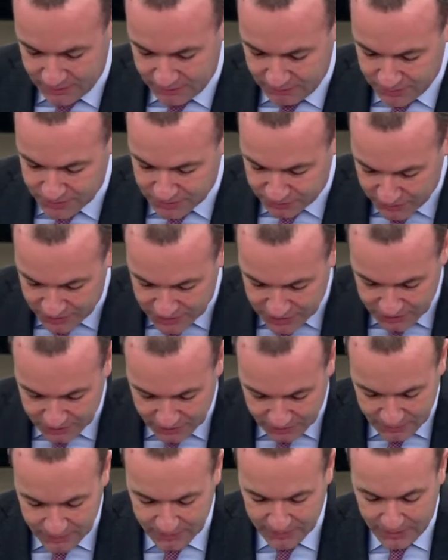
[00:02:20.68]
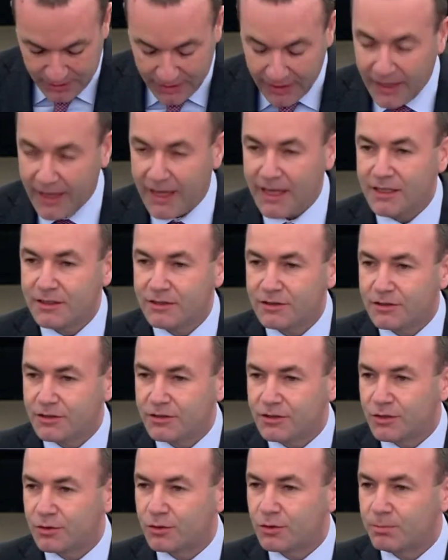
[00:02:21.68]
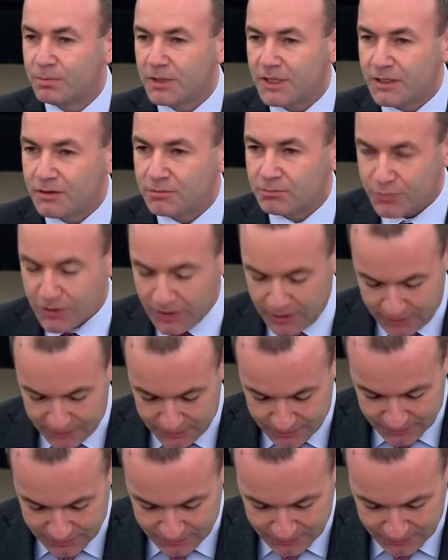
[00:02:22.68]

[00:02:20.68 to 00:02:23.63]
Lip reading: with regional and European pride?